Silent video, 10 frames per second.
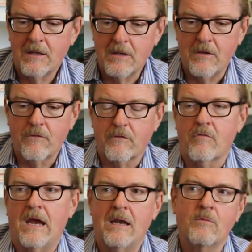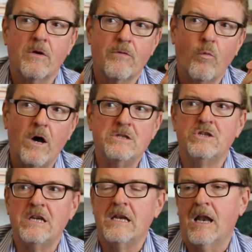yeast strain with one
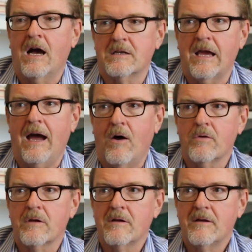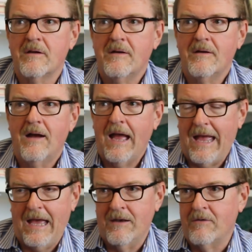gene knocked out
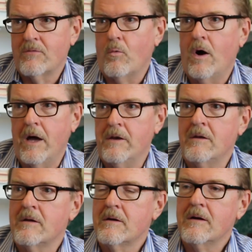and one